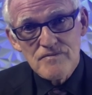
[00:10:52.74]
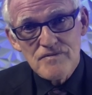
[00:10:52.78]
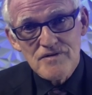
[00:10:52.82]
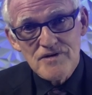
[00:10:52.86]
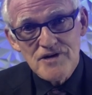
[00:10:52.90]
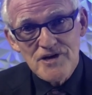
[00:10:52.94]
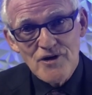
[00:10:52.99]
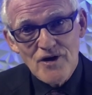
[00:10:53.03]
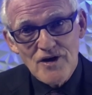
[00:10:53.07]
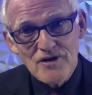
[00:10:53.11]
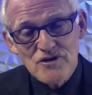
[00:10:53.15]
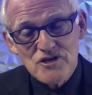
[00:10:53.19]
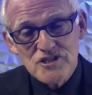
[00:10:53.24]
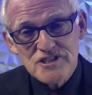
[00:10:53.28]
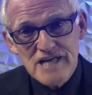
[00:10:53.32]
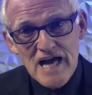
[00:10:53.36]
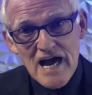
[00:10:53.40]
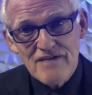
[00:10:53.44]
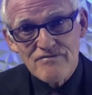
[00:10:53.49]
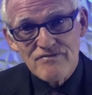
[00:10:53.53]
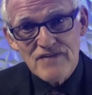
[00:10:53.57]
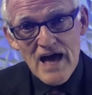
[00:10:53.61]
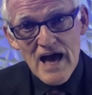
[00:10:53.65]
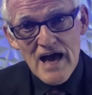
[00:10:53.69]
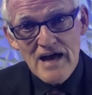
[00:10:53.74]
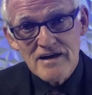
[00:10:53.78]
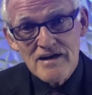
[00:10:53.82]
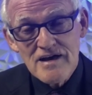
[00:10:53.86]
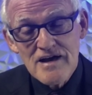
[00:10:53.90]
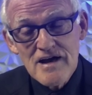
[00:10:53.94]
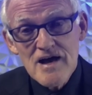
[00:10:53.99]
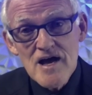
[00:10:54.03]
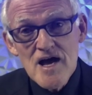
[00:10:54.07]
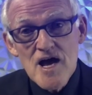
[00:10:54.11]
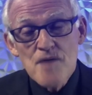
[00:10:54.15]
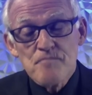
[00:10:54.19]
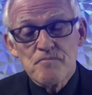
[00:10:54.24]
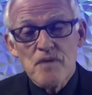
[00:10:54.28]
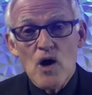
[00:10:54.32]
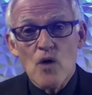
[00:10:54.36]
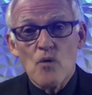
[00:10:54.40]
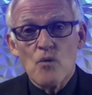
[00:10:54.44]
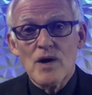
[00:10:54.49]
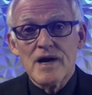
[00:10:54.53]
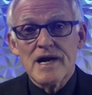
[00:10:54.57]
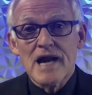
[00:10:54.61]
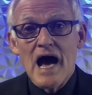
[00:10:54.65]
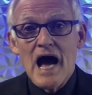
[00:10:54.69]
Do you understand that? But
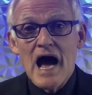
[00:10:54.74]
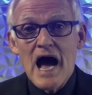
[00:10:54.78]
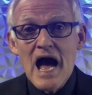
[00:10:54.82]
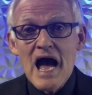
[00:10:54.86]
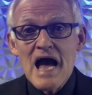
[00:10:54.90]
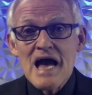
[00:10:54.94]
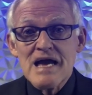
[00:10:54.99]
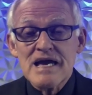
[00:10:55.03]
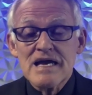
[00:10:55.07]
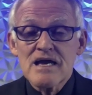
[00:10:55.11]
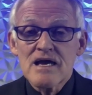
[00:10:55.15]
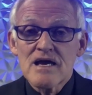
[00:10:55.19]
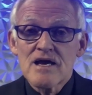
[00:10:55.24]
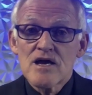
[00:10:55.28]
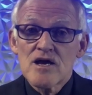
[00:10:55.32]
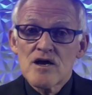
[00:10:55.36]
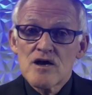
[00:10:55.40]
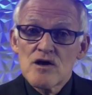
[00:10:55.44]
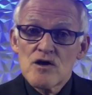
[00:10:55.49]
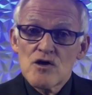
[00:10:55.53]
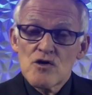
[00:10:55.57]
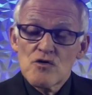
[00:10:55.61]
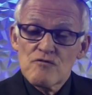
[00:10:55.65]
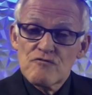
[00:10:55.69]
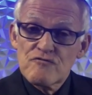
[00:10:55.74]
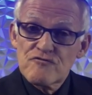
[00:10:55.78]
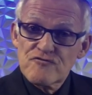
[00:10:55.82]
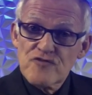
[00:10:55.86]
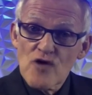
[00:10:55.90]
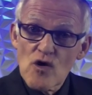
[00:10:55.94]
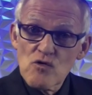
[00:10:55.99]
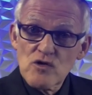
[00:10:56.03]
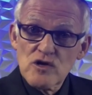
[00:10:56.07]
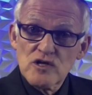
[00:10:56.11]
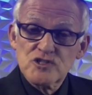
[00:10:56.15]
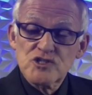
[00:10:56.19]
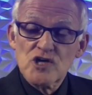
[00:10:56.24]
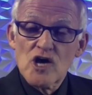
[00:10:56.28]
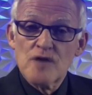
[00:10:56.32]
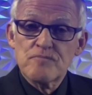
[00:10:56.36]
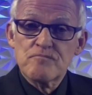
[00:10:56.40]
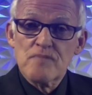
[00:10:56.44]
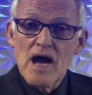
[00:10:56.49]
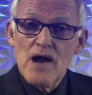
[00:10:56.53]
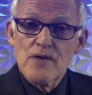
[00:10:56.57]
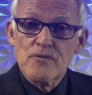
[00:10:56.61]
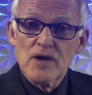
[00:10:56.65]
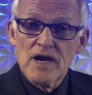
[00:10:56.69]
when I focus on
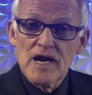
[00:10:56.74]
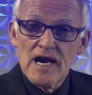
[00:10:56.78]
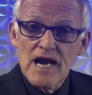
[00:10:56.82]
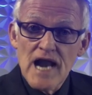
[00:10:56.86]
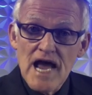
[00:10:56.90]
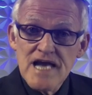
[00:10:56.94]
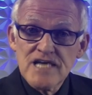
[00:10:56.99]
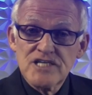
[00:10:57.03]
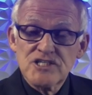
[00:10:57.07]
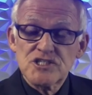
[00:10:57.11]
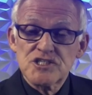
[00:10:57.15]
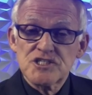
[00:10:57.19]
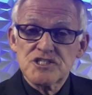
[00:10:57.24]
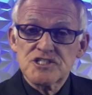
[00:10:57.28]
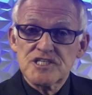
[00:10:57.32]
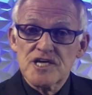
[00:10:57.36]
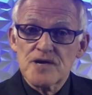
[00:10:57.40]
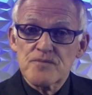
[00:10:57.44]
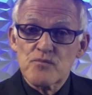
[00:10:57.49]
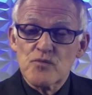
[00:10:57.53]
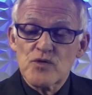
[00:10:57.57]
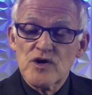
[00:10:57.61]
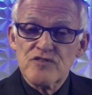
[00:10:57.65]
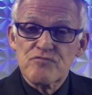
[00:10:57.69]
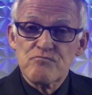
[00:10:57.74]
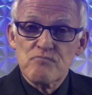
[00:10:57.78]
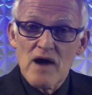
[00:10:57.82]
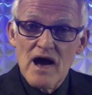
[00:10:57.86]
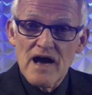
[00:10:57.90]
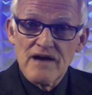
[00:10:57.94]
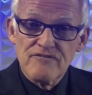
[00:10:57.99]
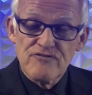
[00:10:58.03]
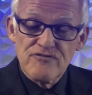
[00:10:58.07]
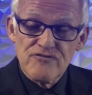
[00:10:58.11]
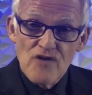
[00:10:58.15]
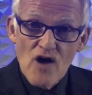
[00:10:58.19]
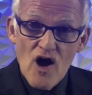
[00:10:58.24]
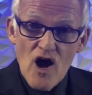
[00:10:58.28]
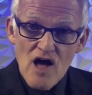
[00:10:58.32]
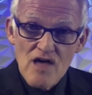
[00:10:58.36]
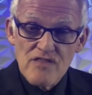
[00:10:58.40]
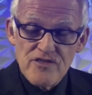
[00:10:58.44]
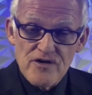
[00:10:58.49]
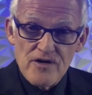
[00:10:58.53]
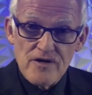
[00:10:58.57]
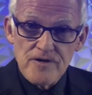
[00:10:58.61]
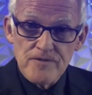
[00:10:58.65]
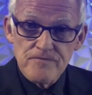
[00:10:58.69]
my relationship with my
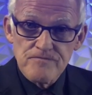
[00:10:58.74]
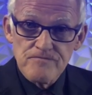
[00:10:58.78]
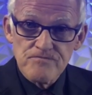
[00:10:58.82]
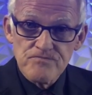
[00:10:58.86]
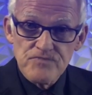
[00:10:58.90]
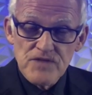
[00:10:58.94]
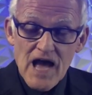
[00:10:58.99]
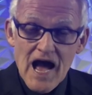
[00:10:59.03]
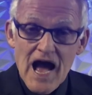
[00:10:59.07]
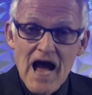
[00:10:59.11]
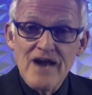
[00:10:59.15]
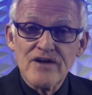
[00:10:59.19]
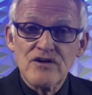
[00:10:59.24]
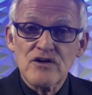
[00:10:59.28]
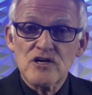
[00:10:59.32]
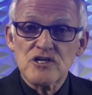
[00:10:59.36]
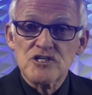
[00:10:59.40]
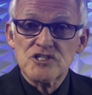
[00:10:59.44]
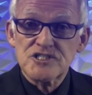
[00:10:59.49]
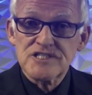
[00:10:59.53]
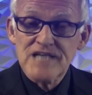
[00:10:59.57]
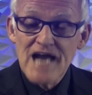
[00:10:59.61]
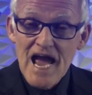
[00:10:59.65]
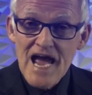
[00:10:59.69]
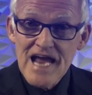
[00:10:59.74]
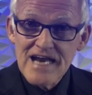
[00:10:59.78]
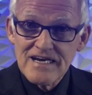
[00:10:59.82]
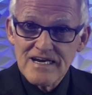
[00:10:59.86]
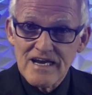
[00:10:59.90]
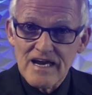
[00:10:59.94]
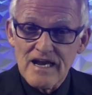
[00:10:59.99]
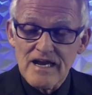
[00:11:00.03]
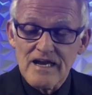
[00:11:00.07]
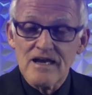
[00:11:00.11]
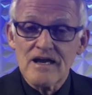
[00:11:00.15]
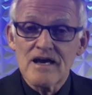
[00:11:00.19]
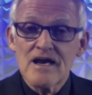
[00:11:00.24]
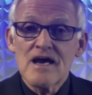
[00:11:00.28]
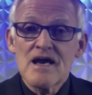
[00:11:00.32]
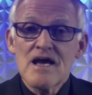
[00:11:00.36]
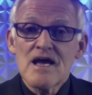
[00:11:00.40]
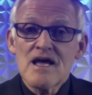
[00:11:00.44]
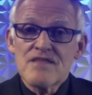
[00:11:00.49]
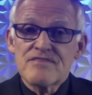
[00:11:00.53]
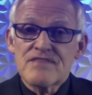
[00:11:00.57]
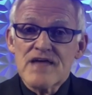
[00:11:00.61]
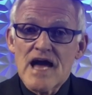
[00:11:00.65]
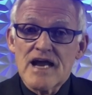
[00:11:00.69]
father, understanding
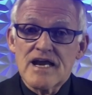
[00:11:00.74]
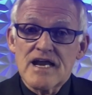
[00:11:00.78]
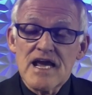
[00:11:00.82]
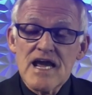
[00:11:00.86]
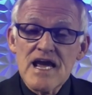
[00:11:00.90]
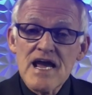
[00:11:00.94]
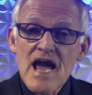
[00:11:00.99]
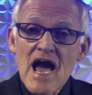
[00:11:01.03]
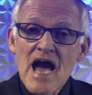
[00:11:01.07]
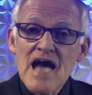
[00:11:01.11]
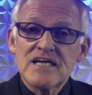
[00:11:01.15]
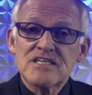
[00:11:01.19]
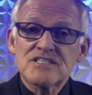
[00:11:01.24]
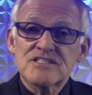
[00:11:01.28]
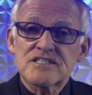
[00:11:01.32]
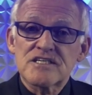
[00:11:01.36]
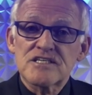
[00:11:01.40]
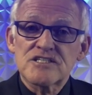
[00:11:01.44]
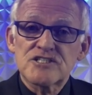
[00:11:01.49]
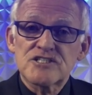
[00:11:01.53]
that he has the